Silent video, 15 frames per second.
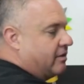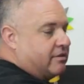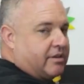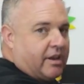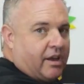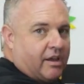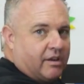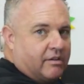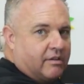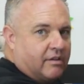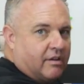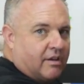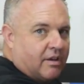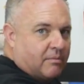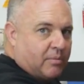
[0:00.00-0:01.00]
the tent
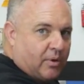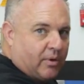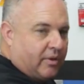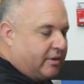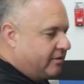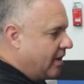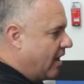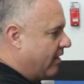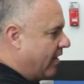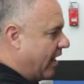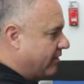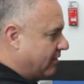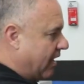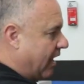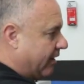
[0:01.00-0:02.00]
pulling this out.
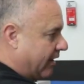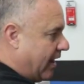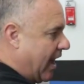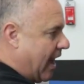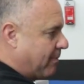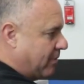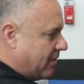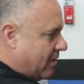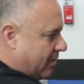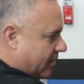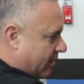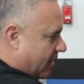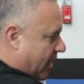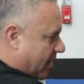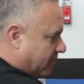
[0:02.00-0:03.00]
That can happen. You
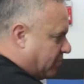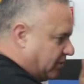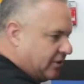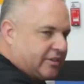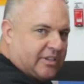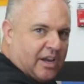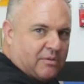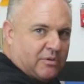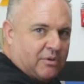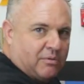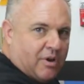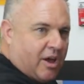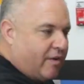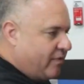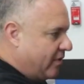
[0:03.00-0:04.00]
can pull this out real
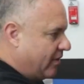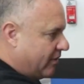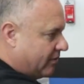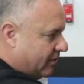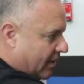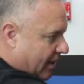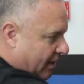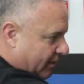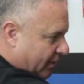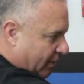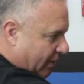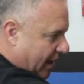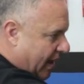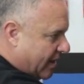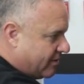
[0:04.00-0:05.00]
rough, and those
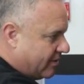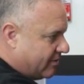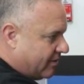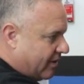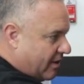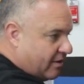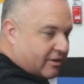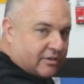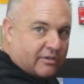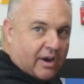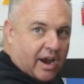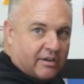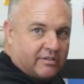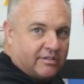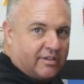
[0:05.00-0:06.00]
little edges, you can
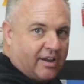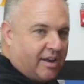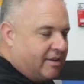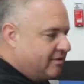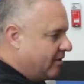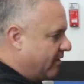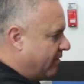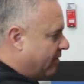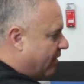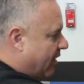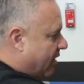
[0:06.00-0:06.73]
scratch the tent. So